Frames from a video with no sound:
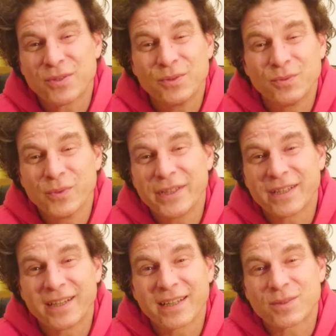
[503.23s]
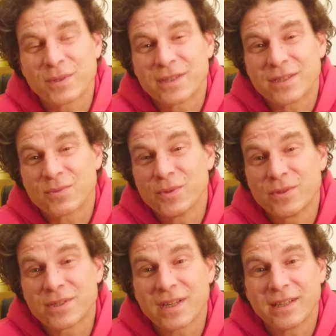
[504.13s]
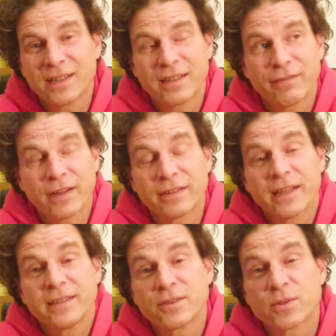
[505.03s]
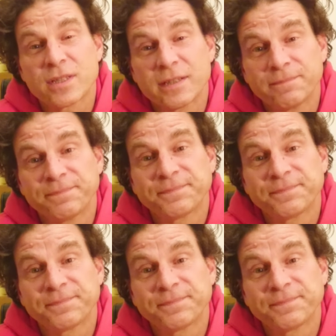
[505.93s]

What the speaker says: to reconnect with his roots, I found that interesting.